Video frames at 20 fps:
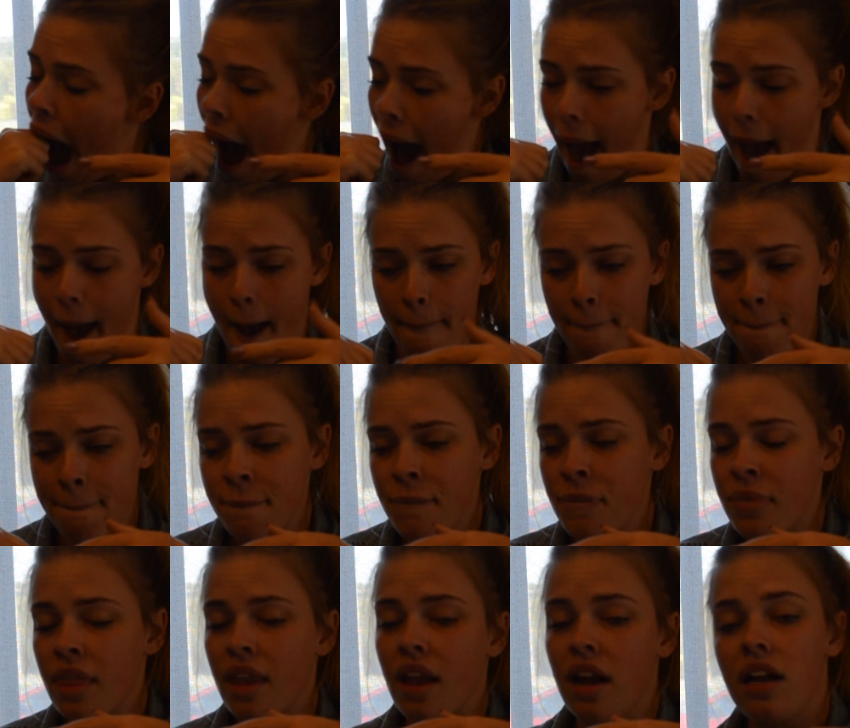I
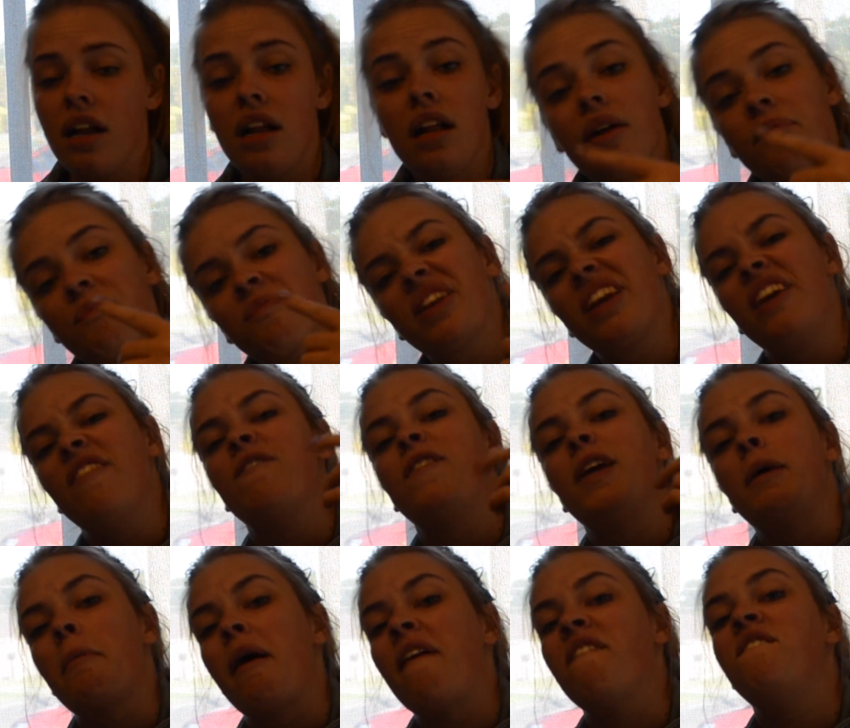can
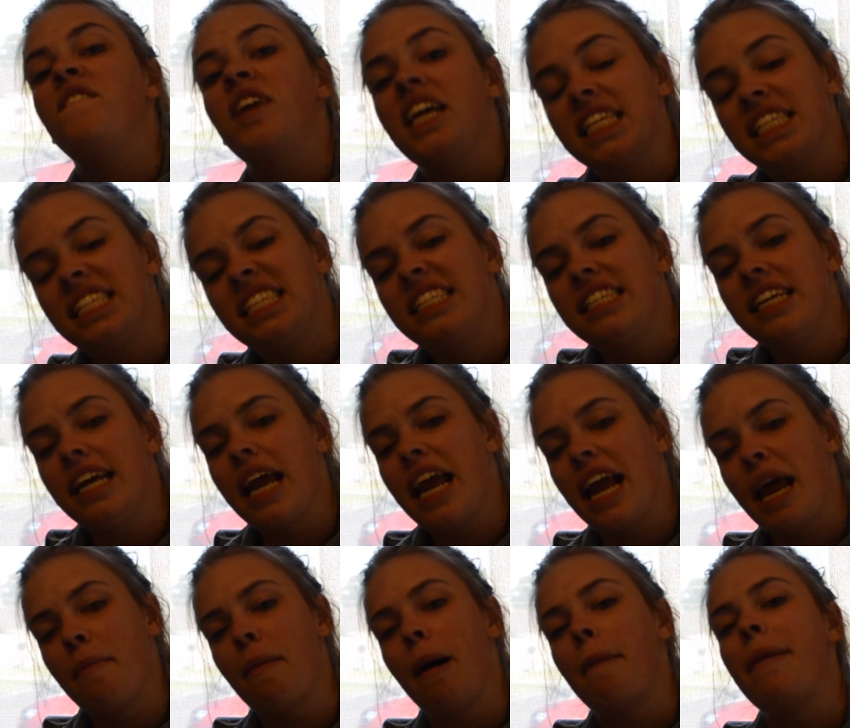fit my fist
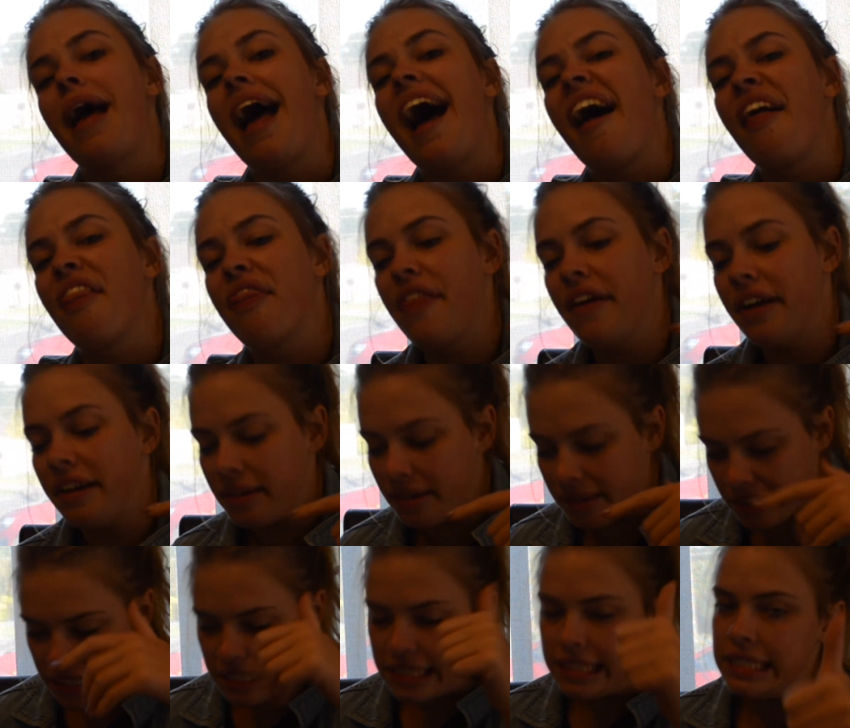in my mouth.
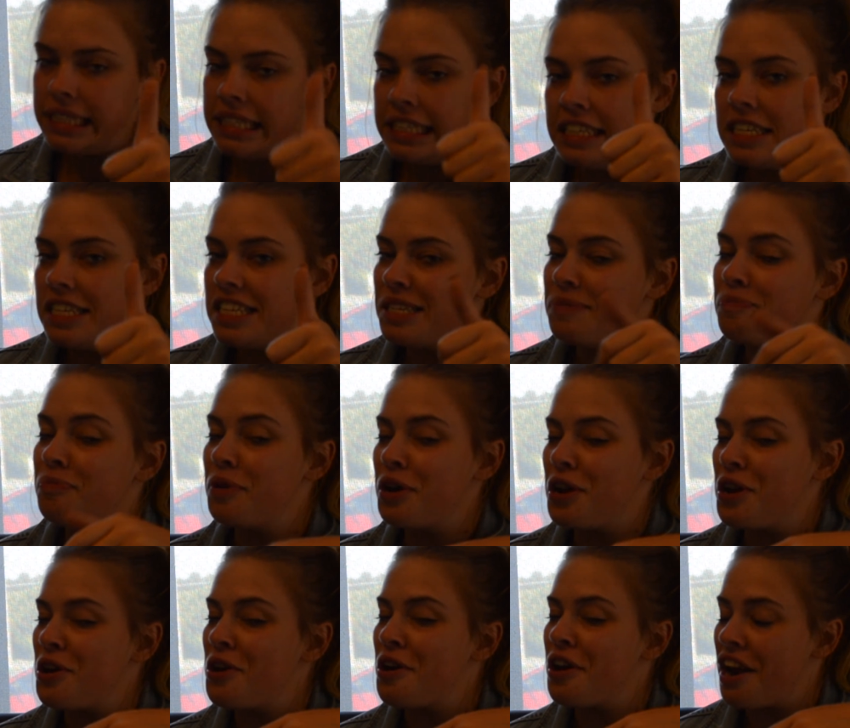
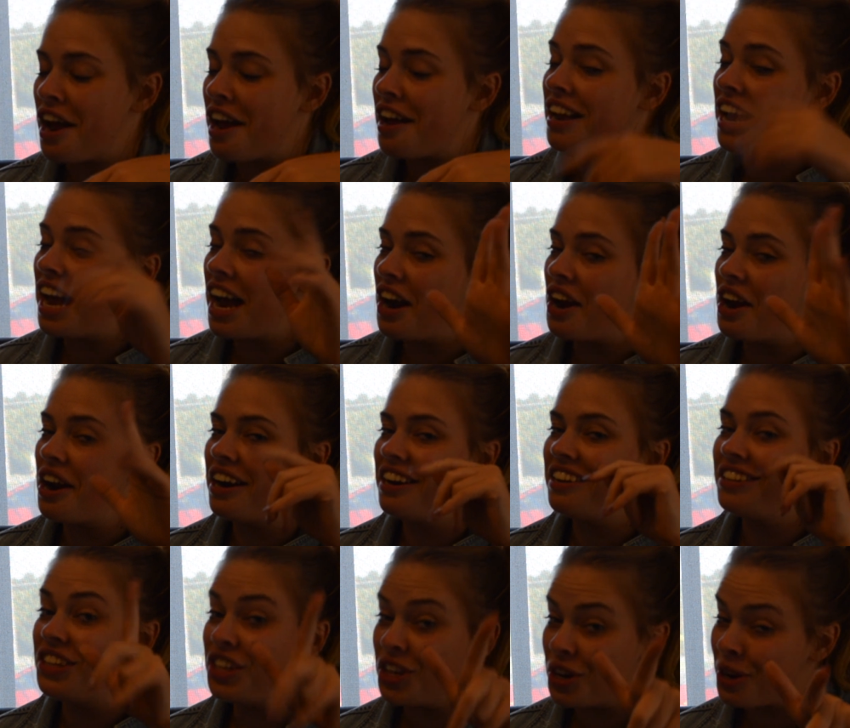Pretty good. I know,
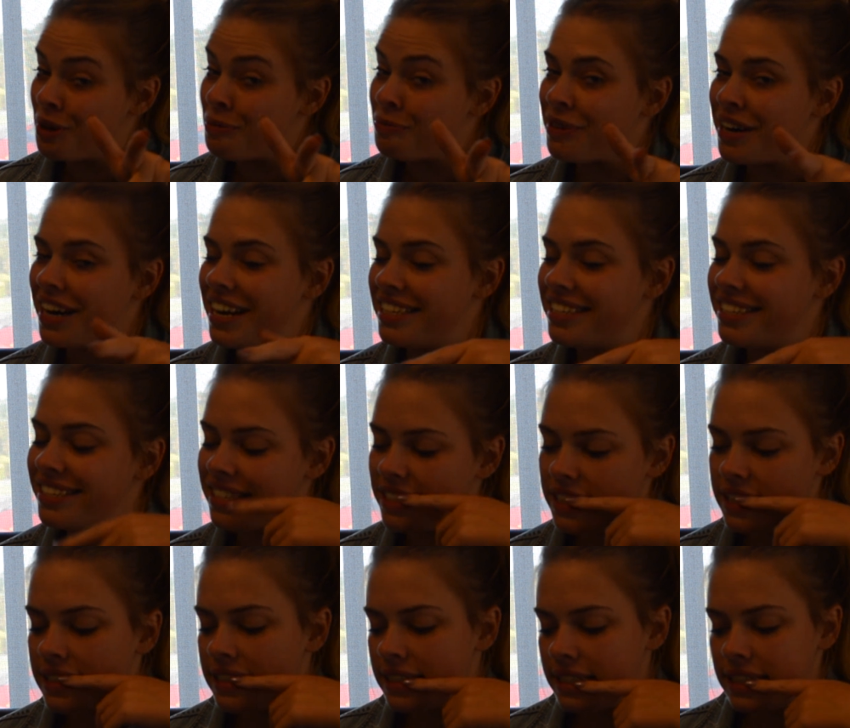you're impressed.
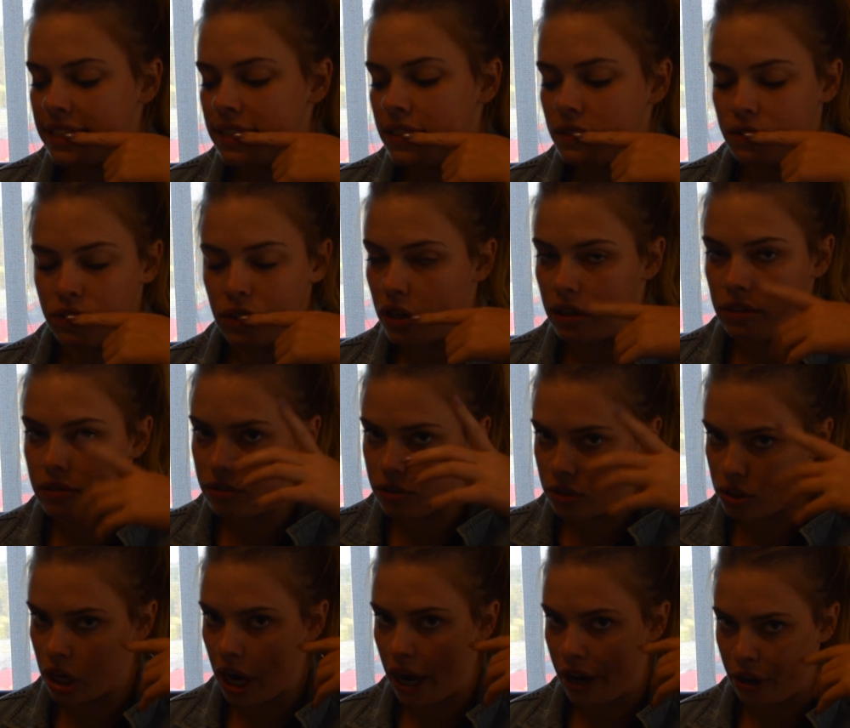Don't
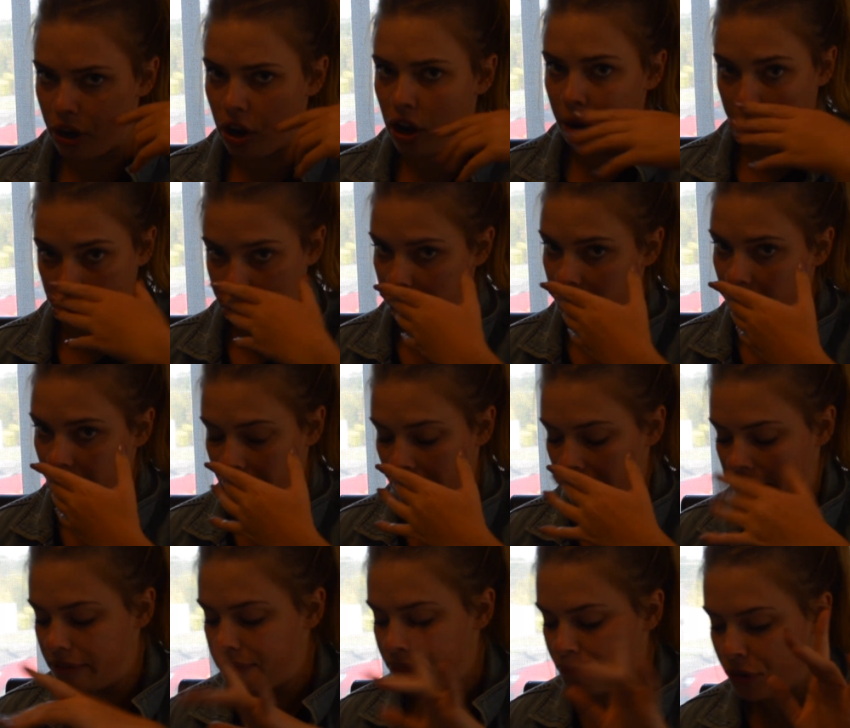try it at home. It kind of
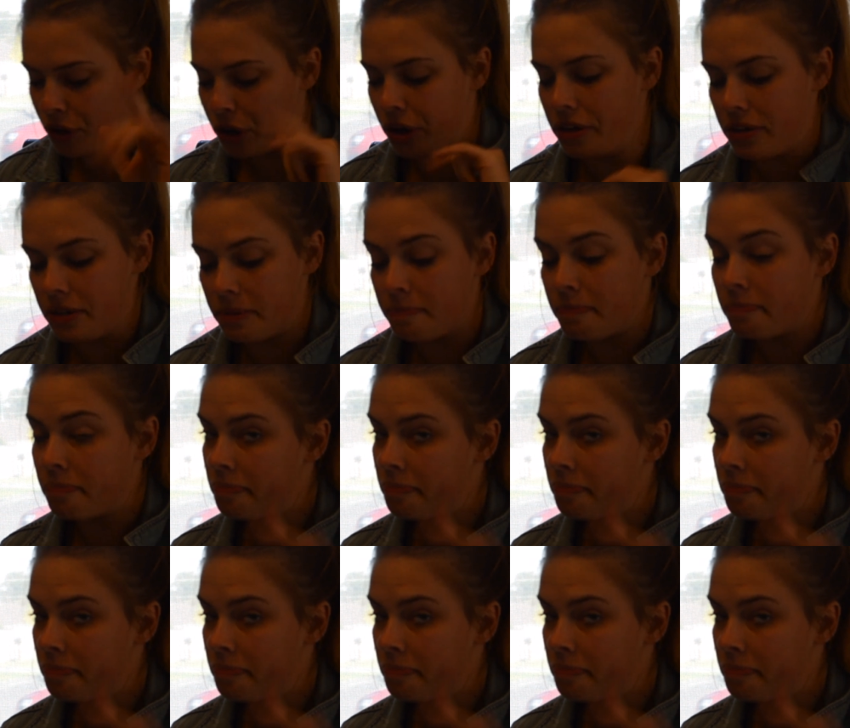hurts.